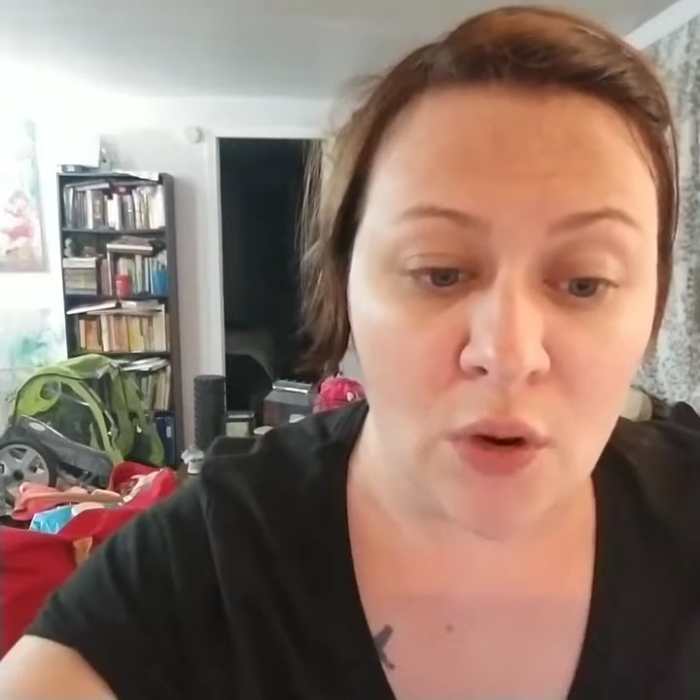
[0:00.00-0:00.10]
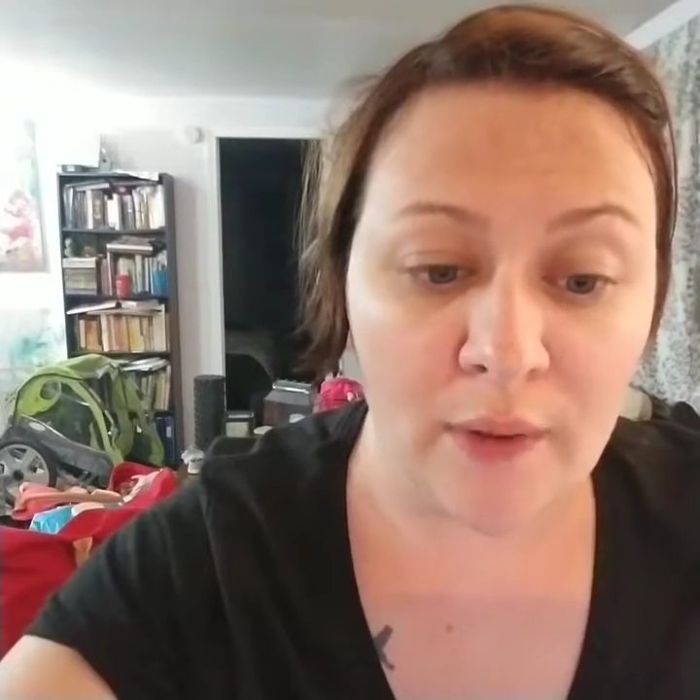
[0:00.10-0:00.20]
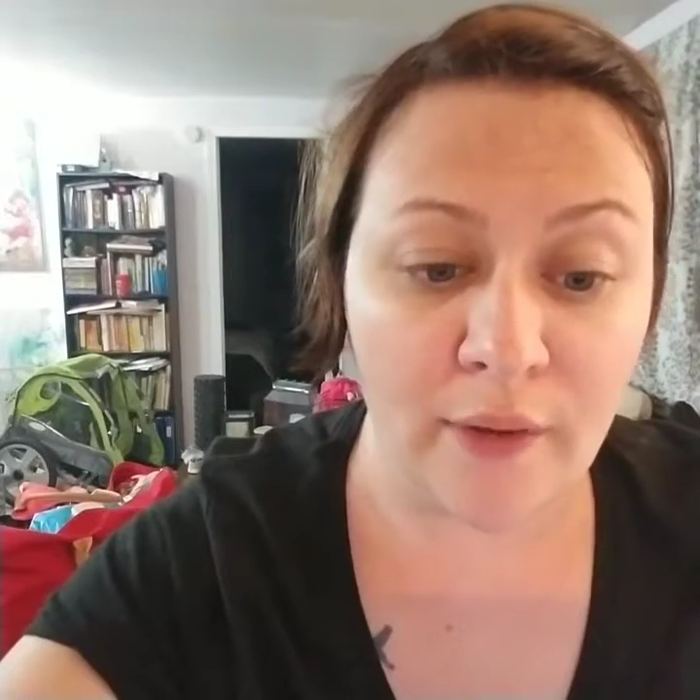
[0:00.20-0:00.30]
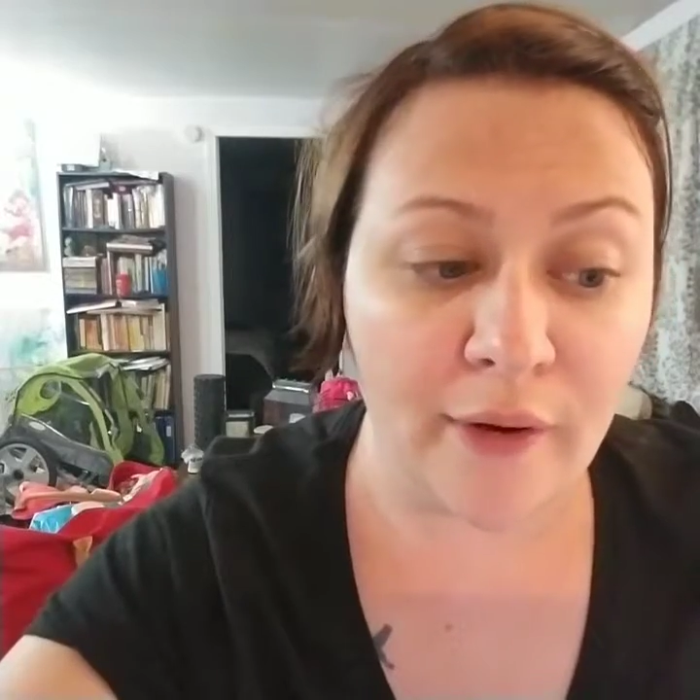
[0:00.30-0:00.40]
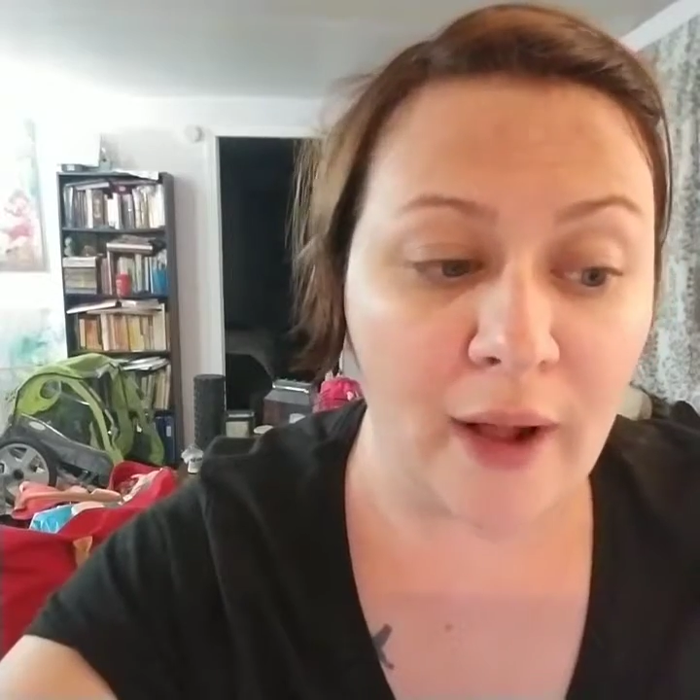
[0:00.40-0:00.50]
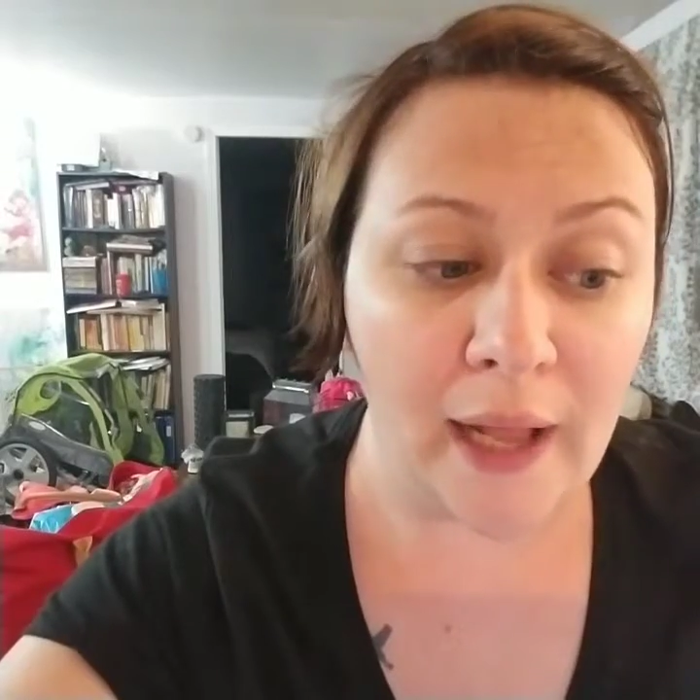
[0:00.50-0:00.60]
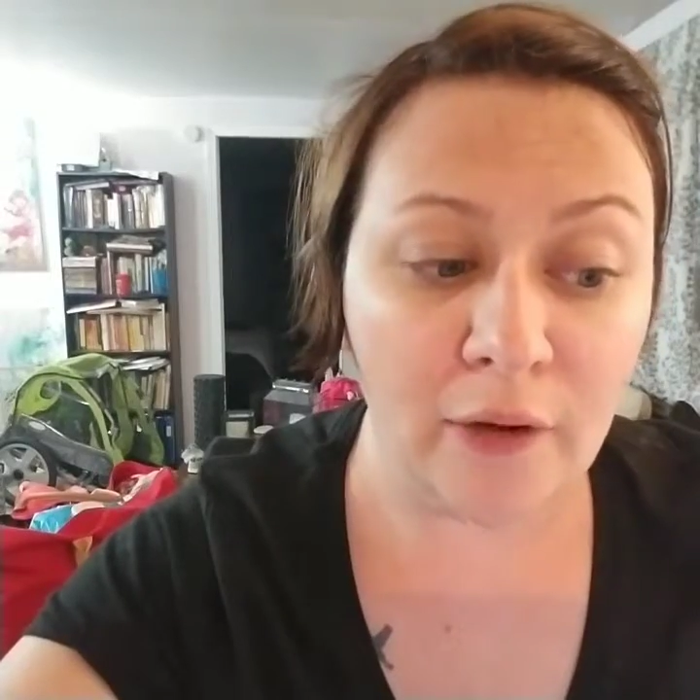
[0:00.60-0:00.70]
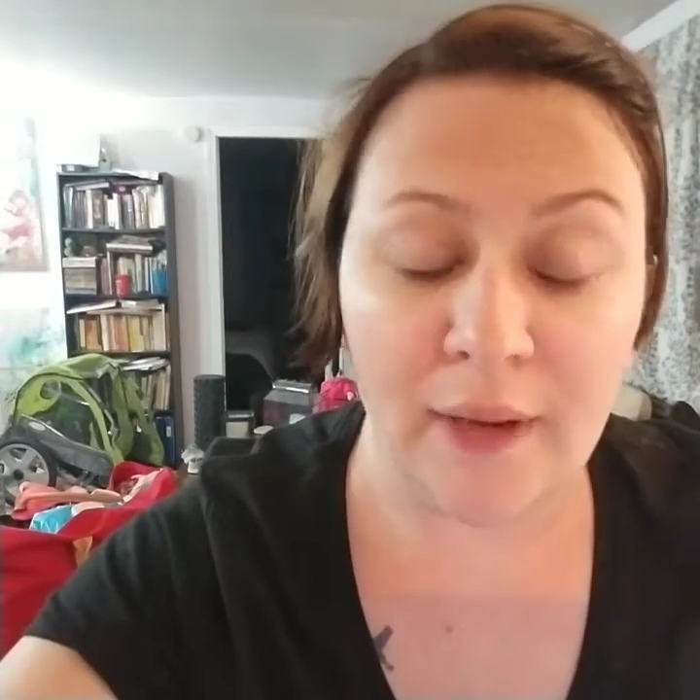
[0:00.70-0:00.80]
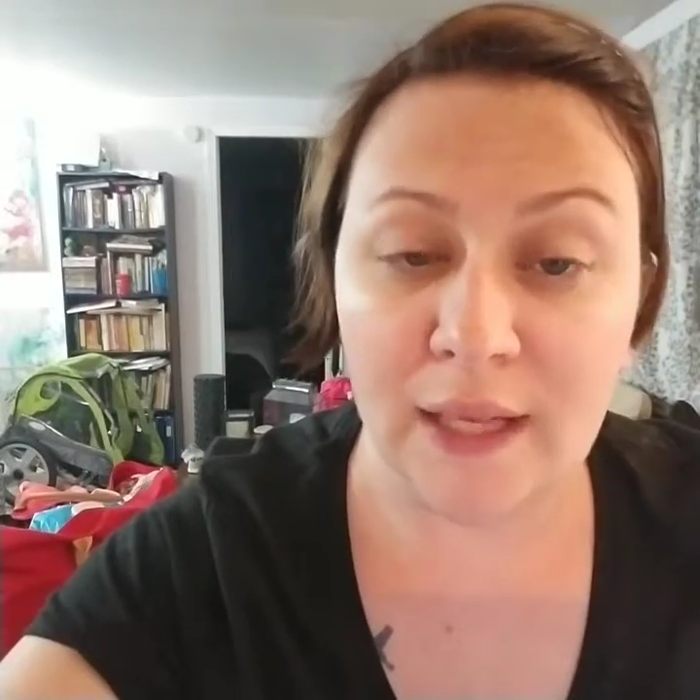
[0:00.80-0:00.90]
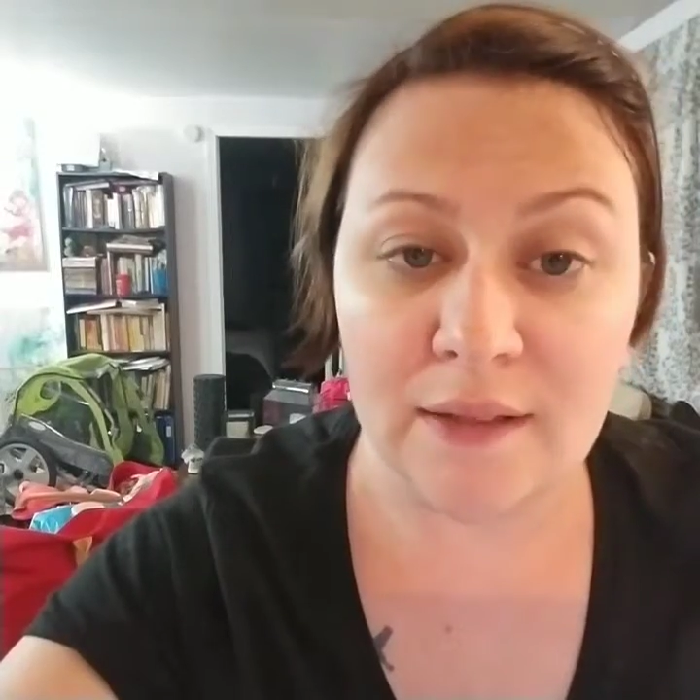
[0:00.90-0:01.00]
where there are
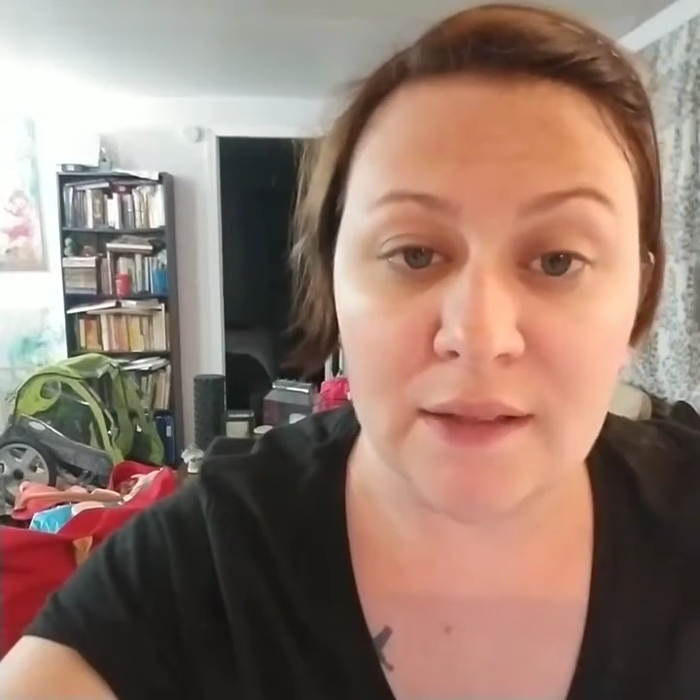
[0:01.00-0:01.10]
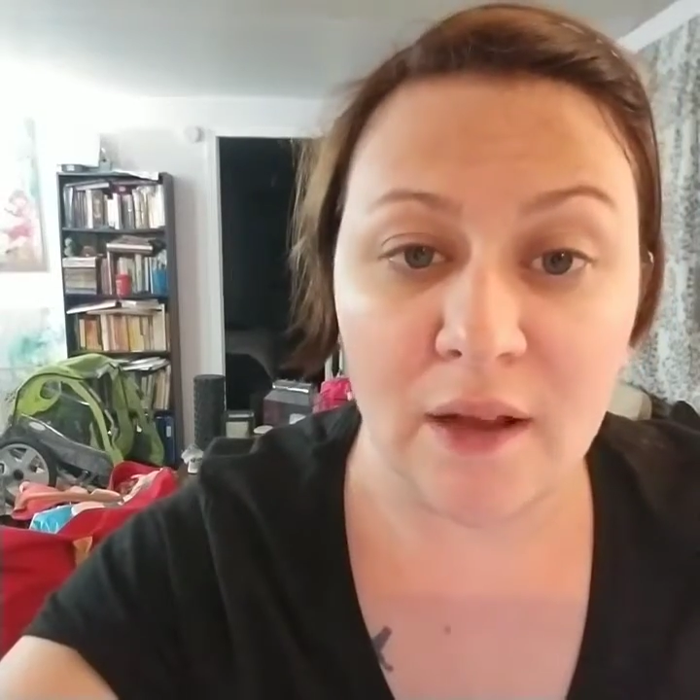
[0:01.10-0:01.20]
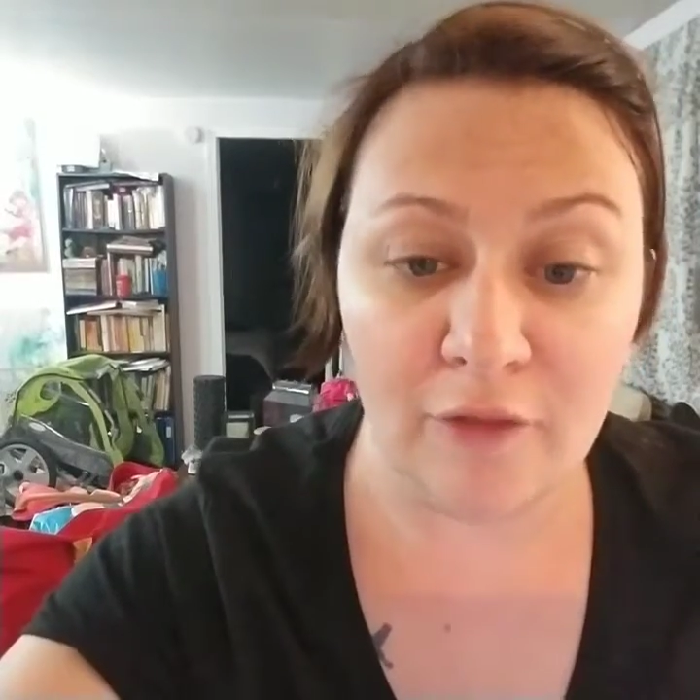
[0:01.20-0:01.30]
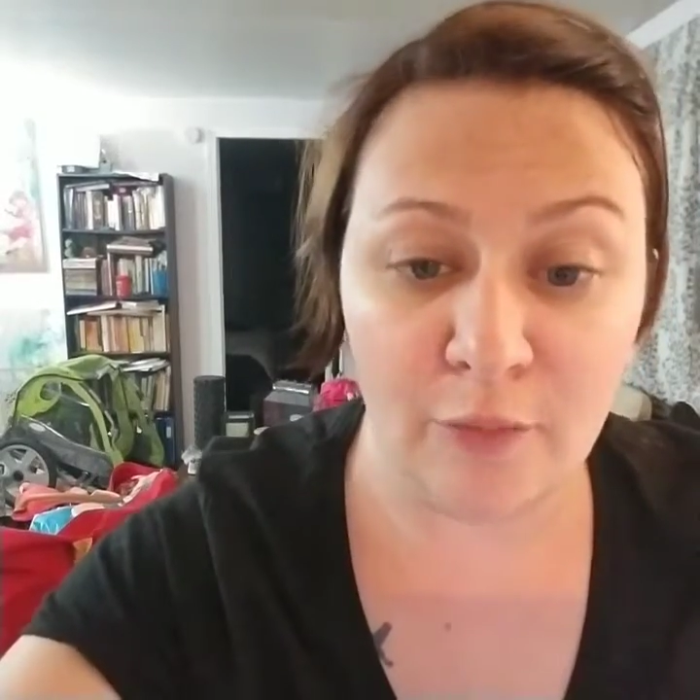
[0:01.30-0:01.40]
higher rates of